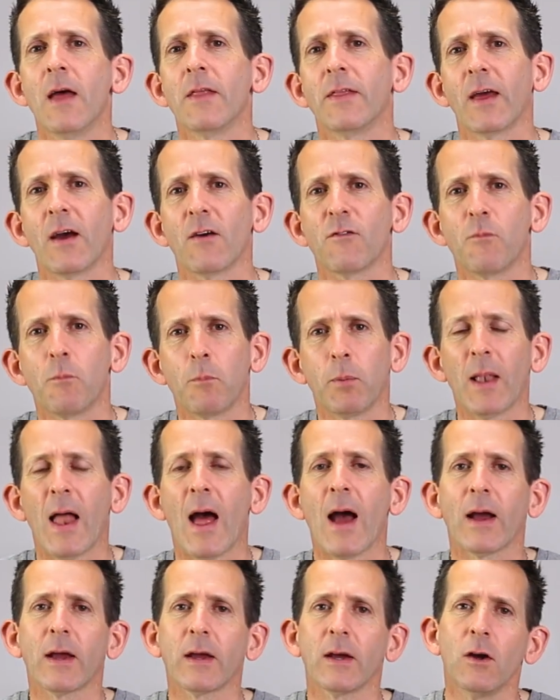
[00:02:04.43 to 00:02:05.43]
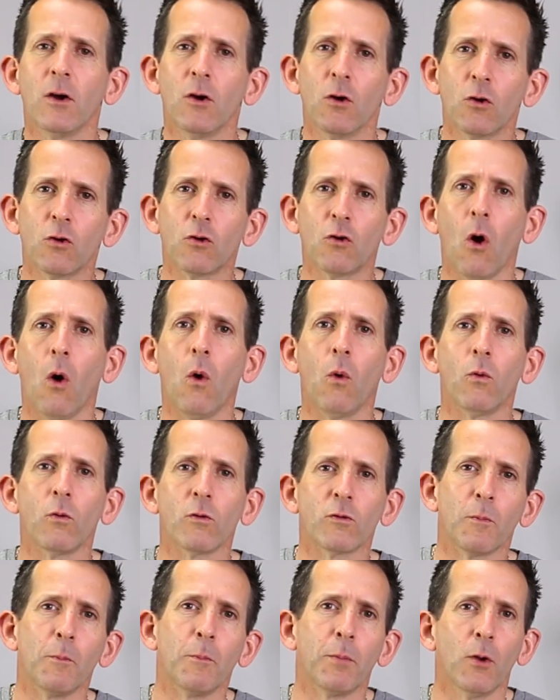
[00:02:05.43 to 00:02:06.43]
They have black,
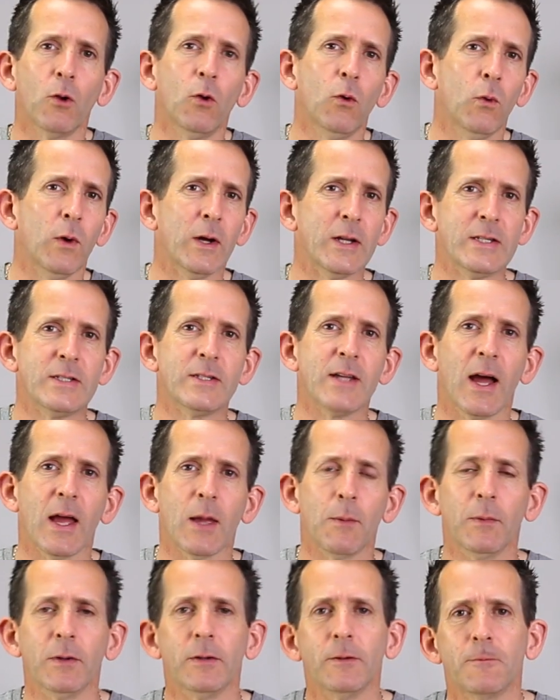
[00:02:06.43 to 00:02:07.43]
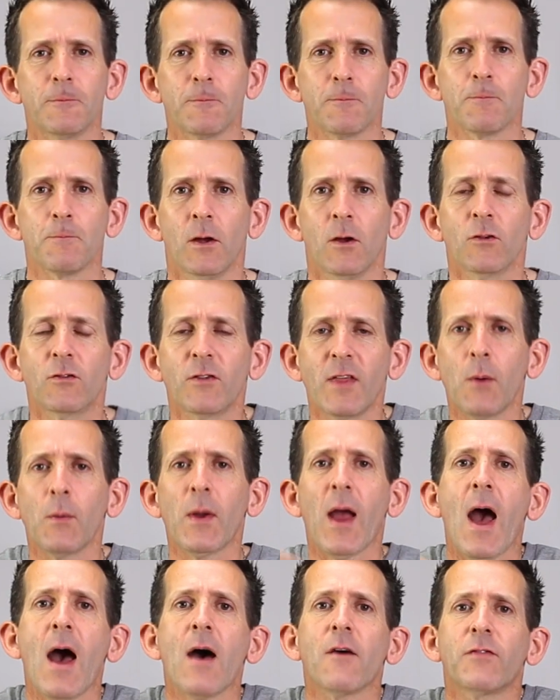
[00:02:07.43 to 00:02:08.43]
gold, blue, and diamond. So there
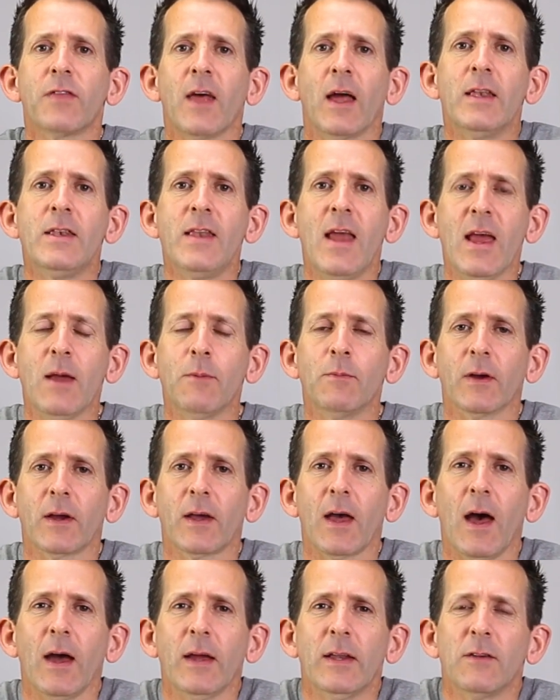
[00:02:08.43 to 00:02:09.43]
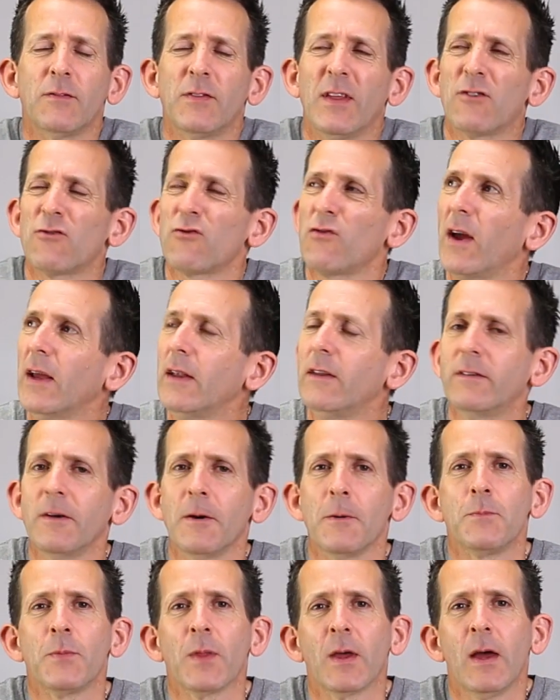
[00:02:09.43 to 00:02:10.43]
we have that name that kind of they're trying
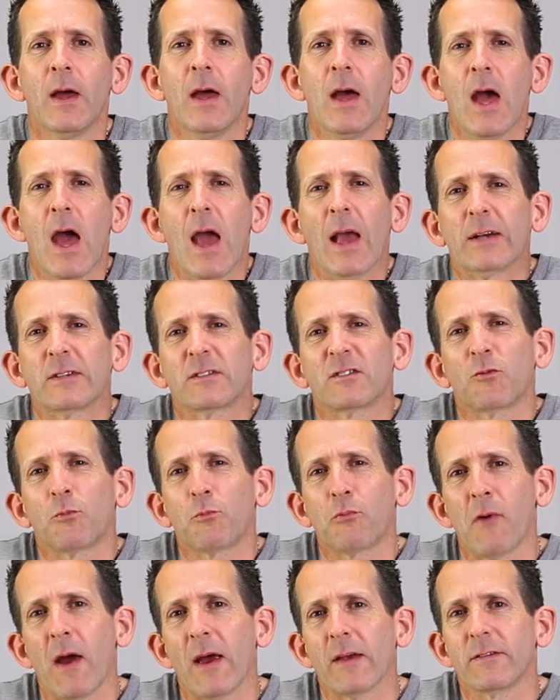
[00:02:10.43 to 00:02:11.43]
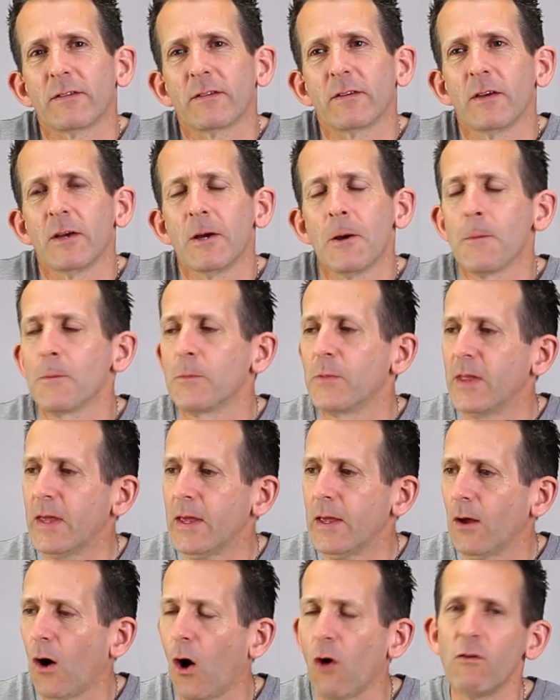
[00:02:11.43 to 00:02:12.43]
to express
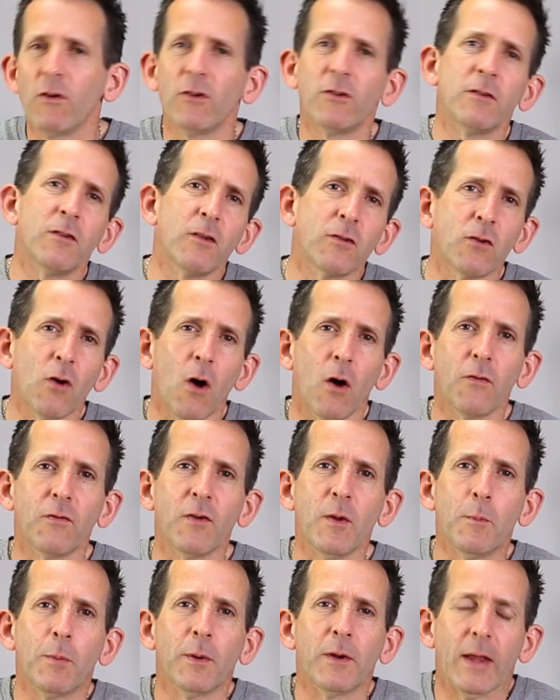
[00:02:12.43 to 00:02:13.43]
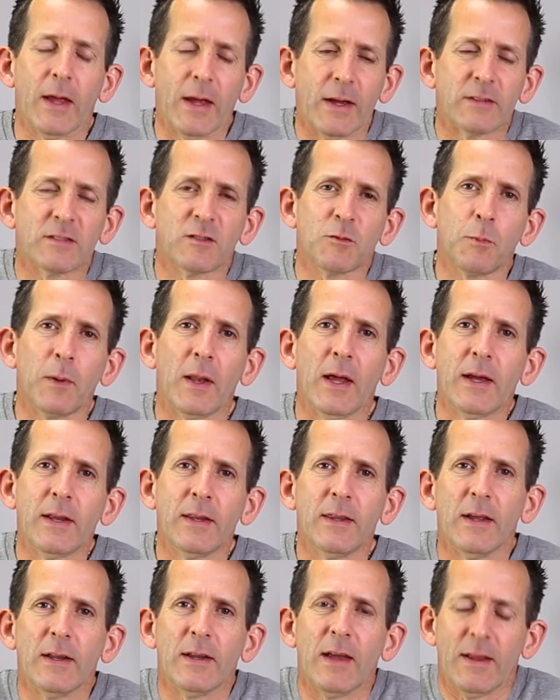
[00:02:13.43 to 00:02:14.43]
the origin of this coffee, but
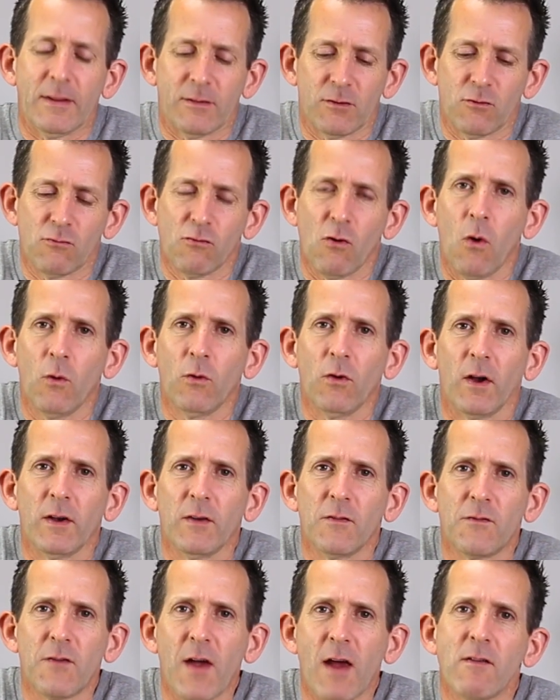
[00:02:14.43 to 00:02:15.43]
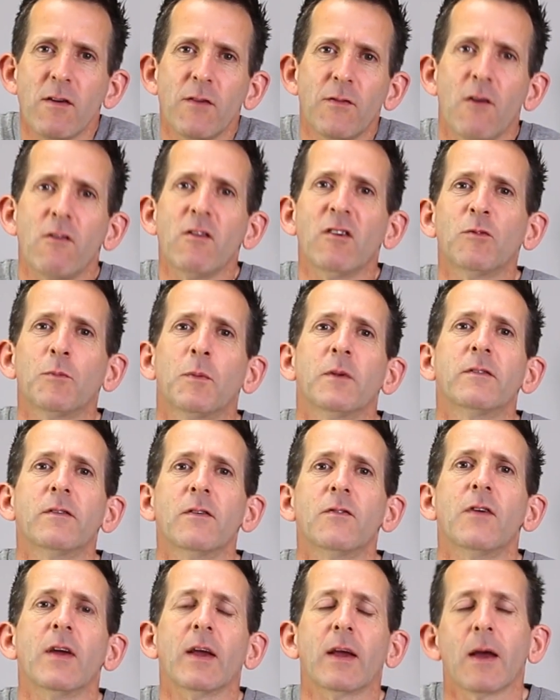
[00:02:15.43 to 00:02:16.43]
explain that it's grown on a very, very
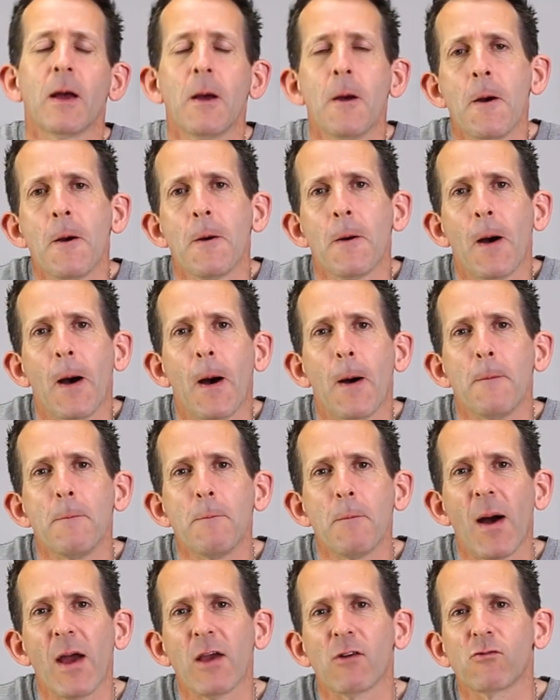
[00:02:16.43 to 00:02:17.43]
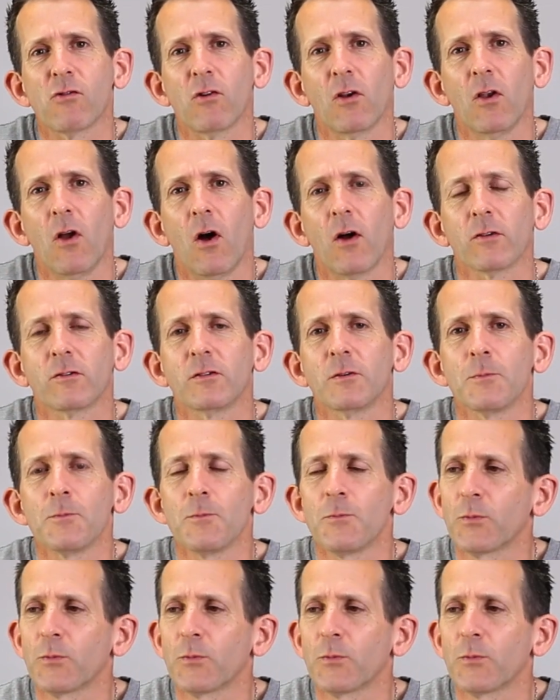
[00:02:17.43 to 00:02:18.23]
specific uh, micro lot.